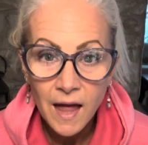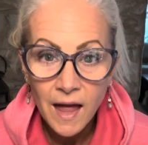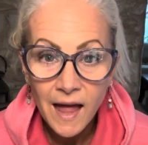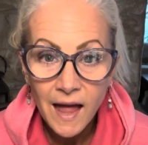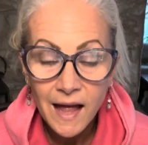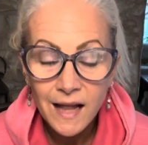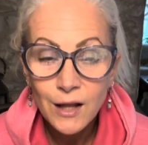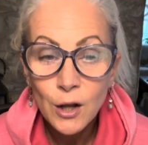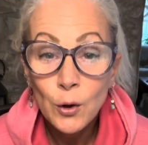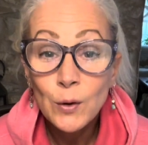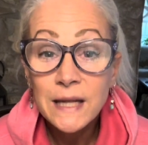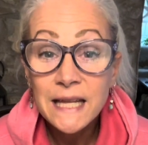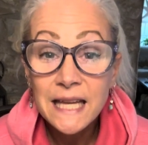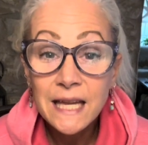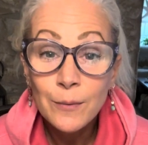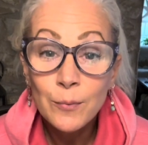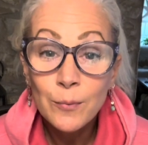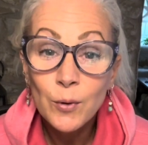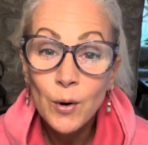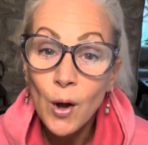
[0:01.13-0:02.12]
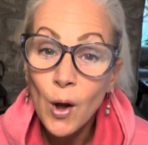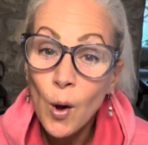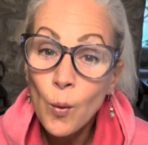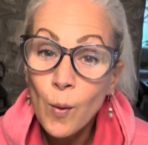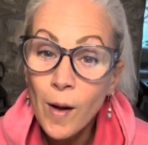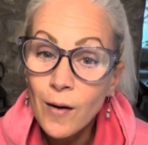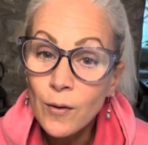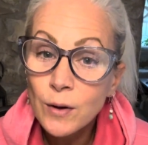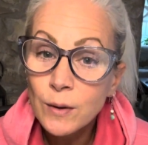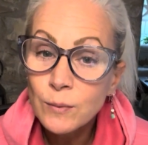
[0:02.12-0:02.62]
Hello Libra,
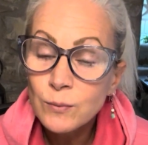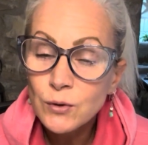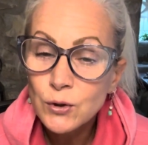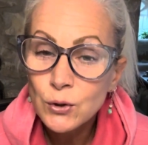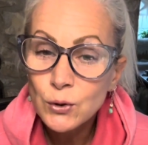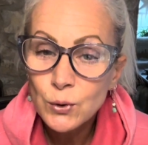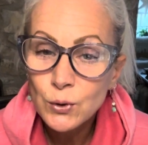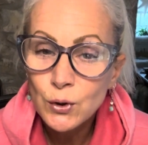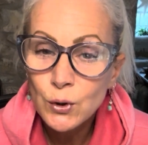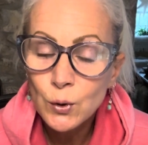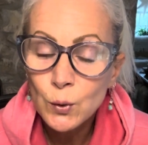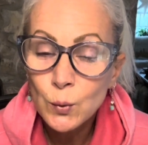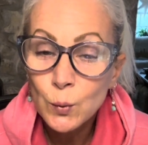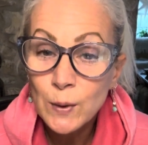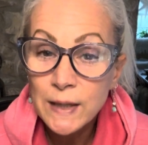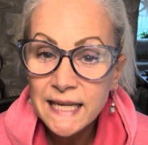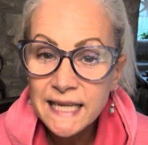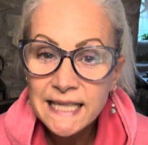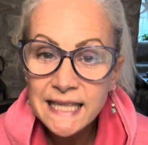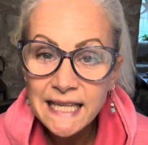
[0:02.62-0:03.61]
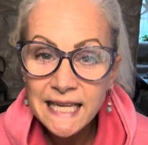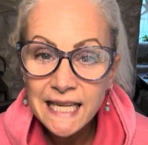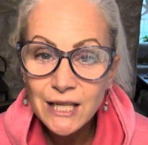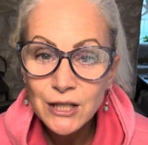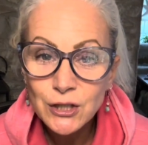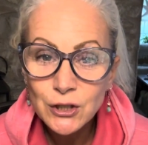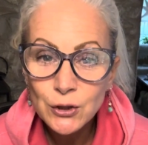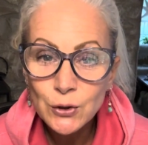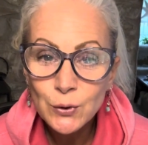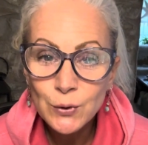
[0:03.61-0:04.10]
welcome to your weekly
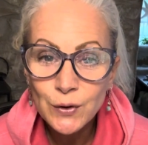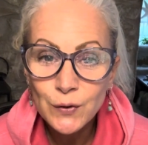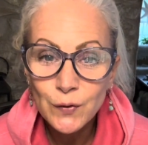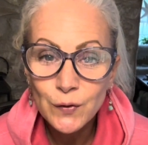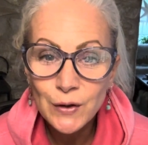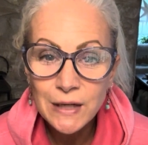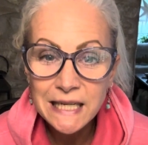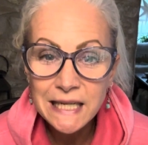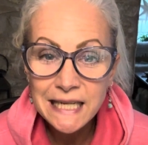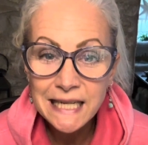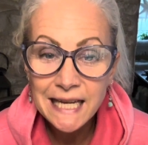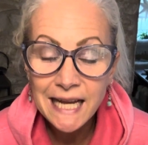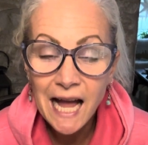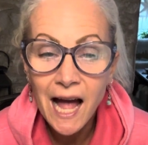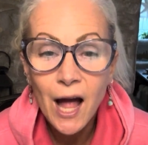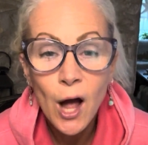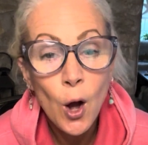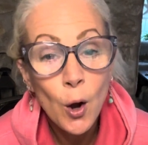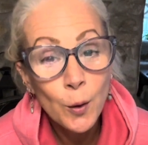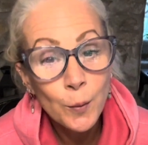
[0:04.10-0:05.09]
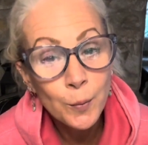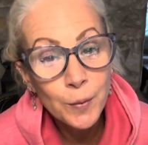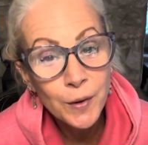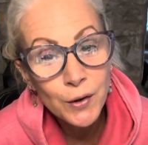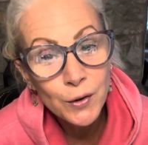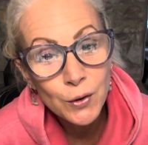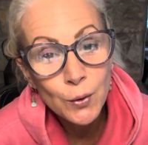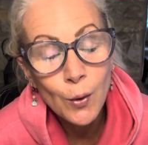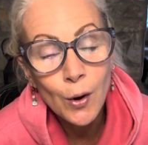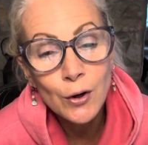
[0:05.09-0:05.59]
intuitive reading. I hope that
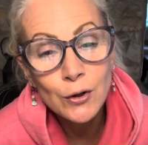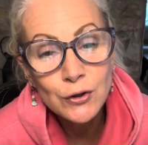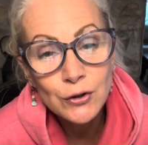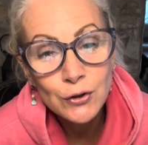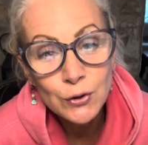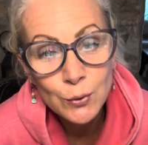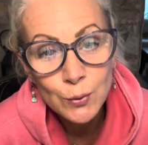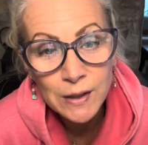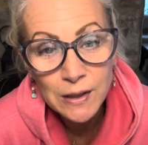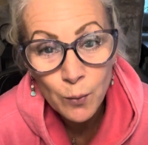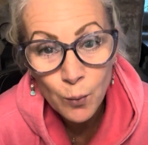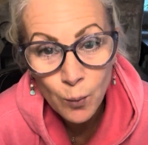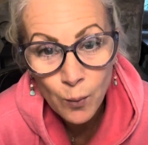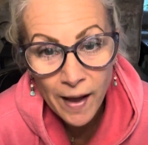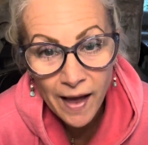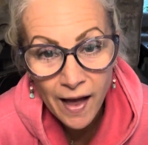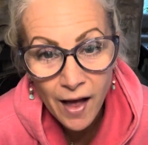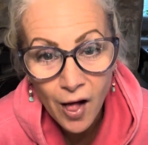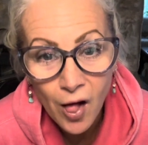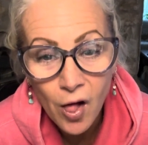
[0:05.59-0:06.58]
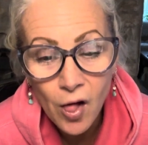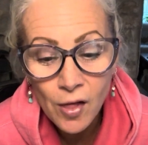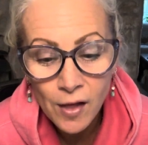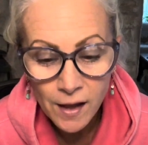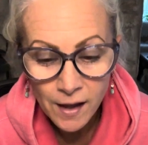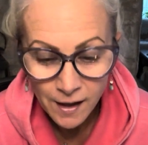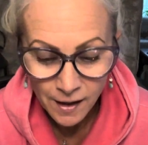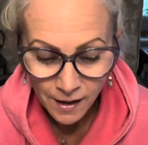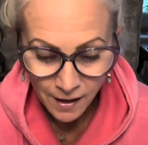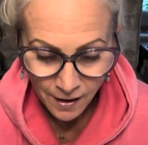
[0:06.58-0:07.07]
you are doing well.
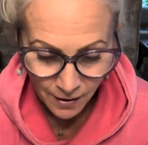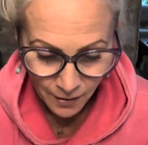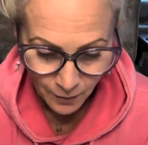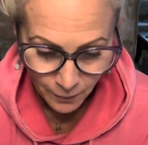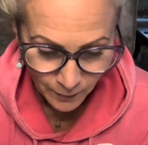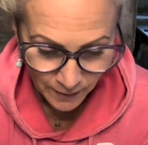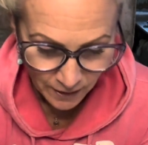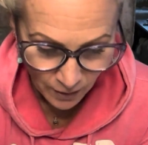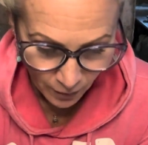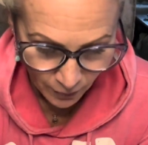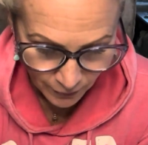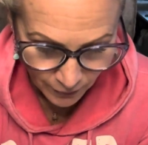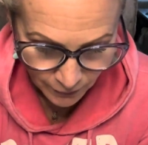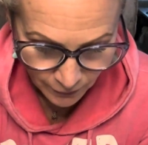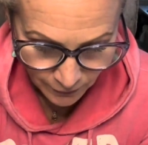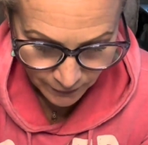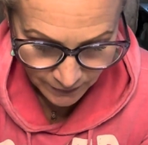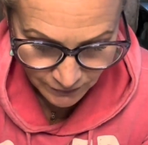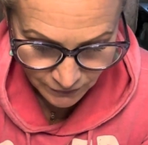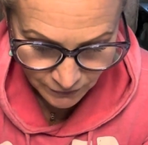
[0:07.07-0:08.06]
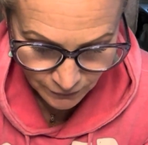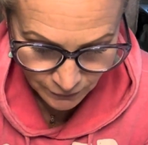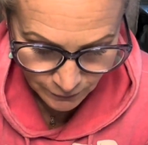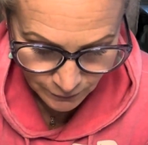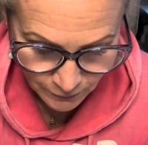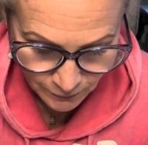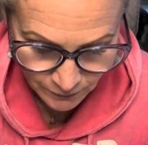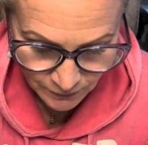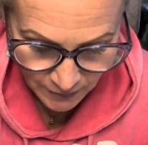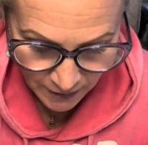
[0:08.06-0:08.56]
We are going
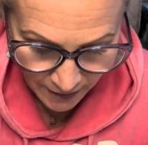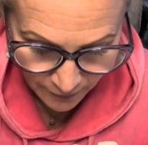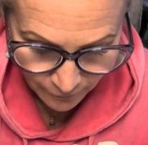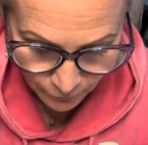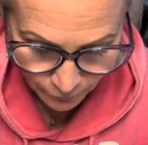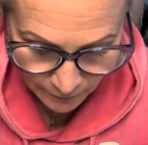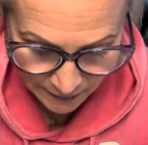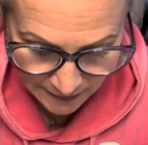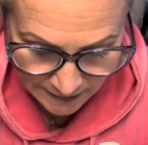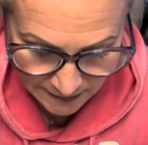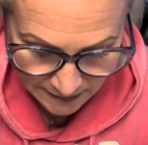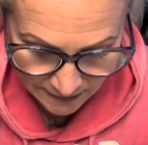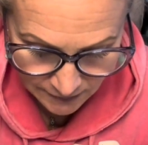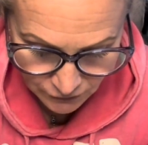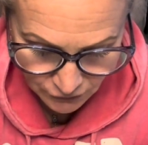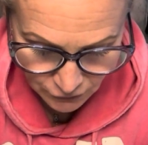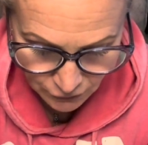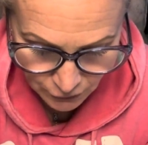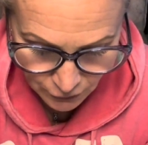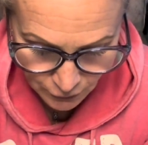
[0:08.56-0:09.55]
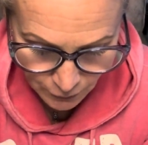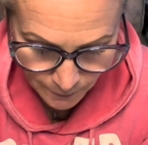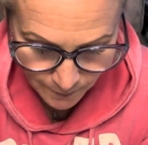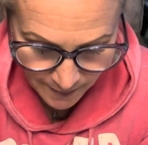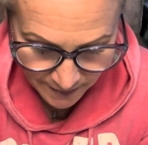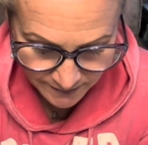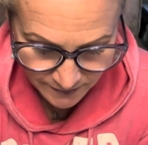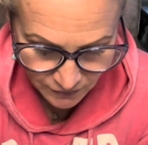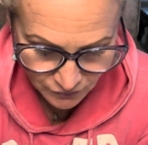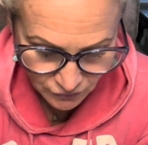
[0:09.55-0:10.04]
to dive right into your
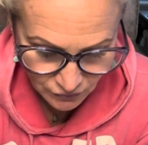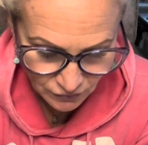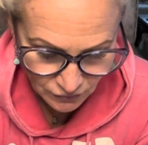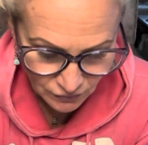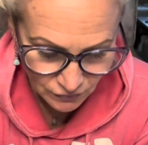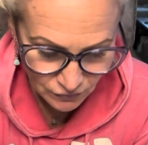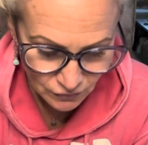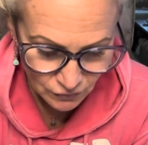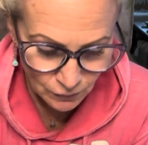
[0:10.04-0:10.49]
messages